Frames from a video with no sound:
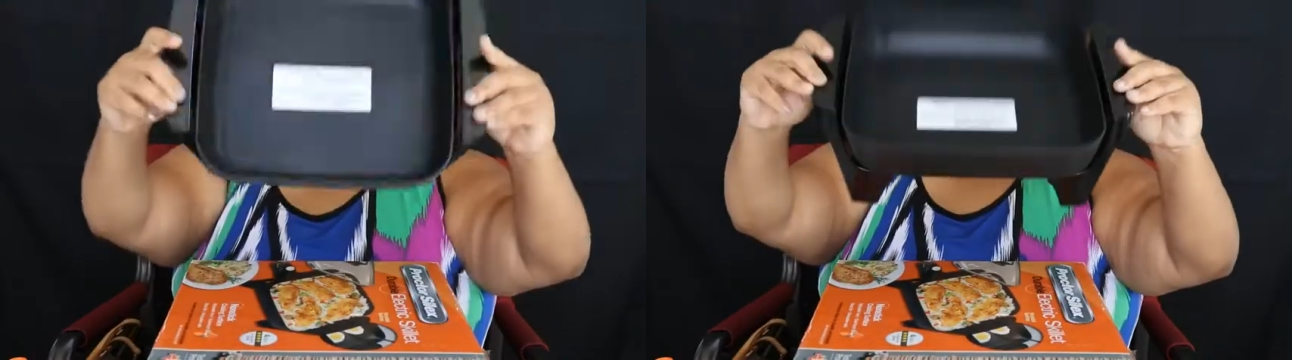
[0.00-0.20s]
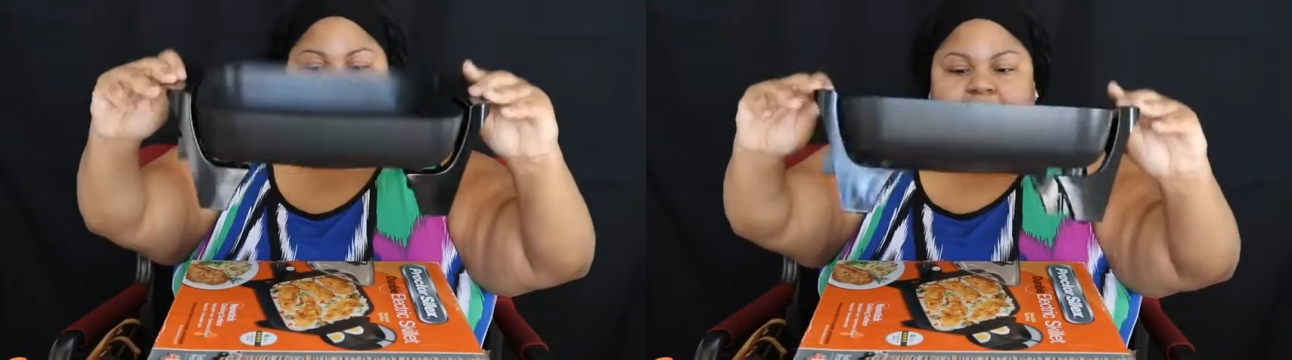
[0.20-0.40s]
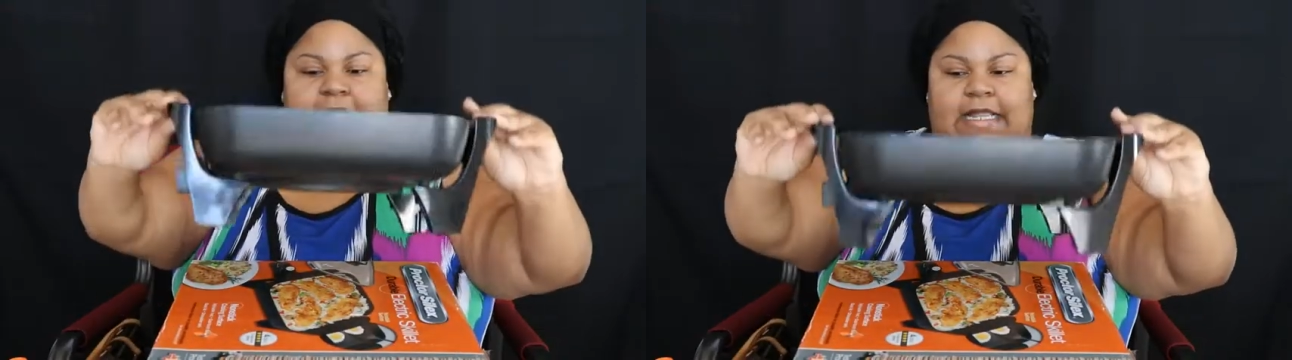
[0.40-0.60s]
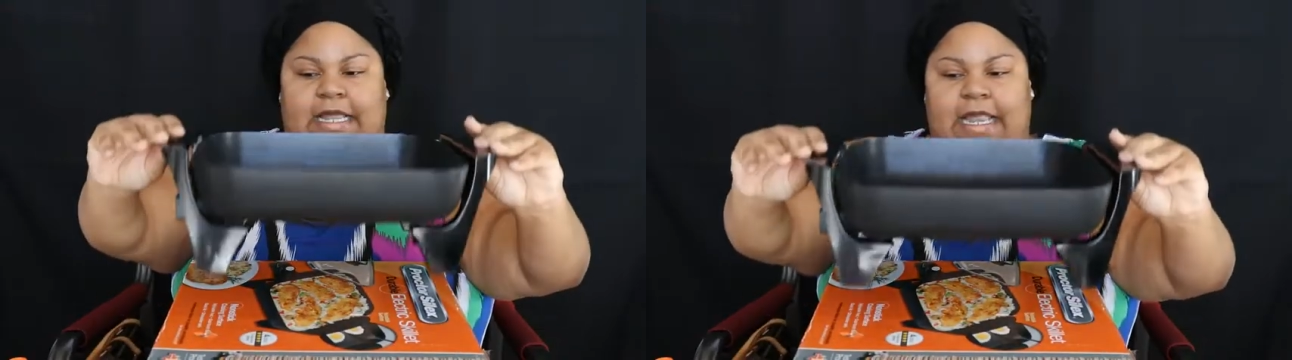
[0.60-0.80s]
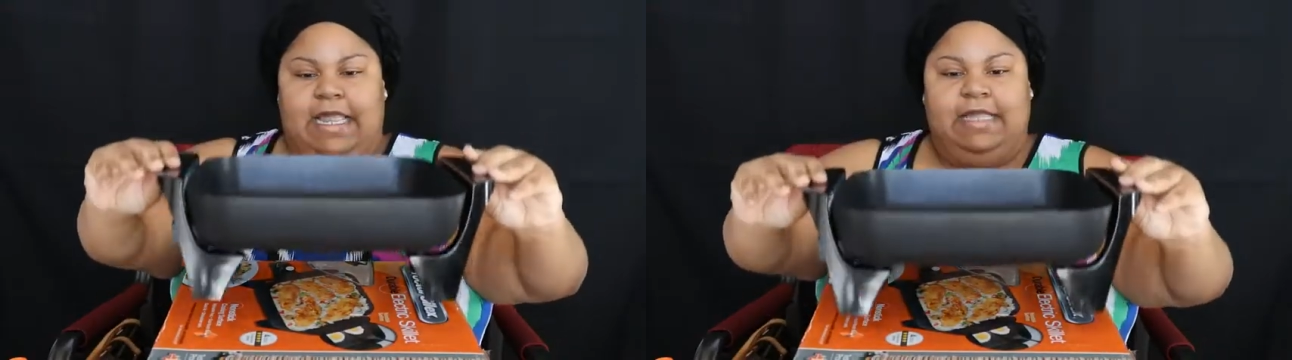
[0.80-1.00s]
we got our
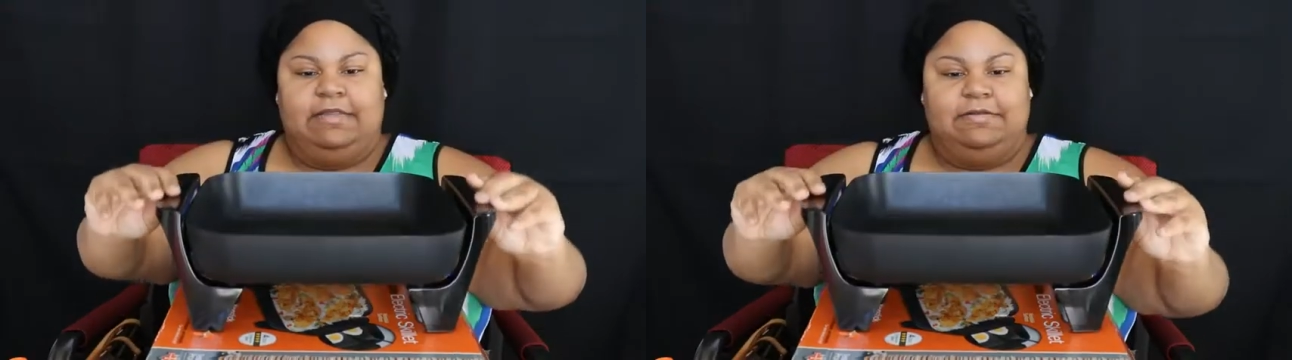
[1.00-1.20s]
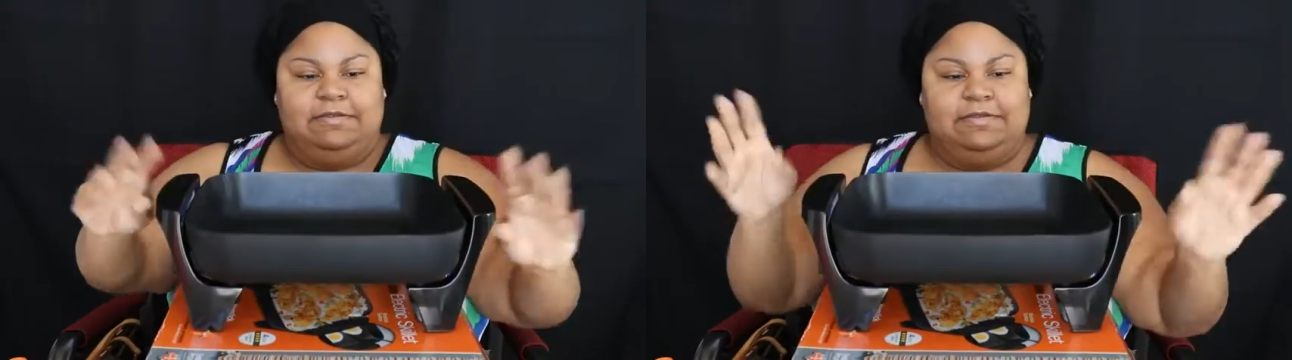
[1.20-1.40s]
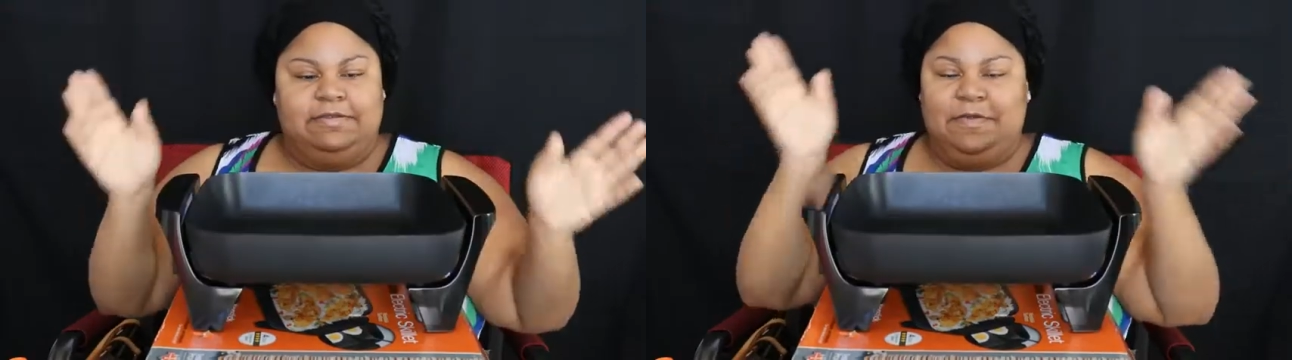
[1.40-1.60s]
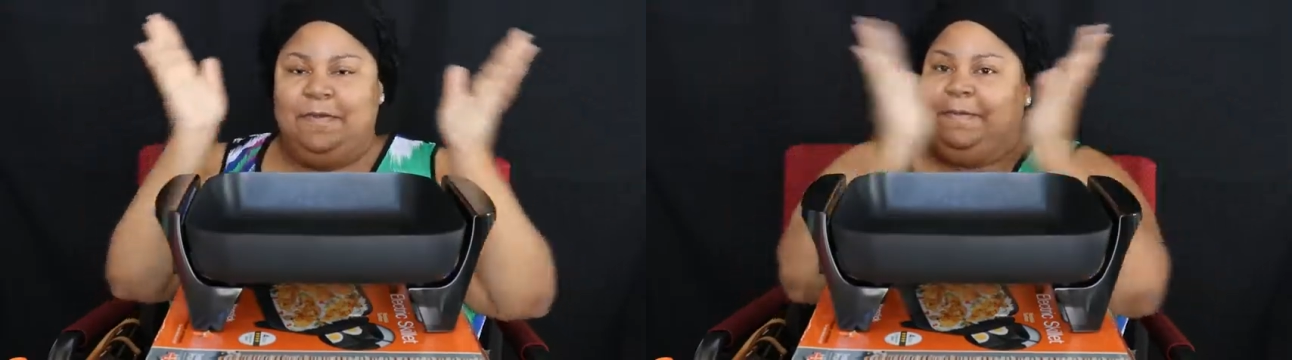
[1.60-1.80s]
handles.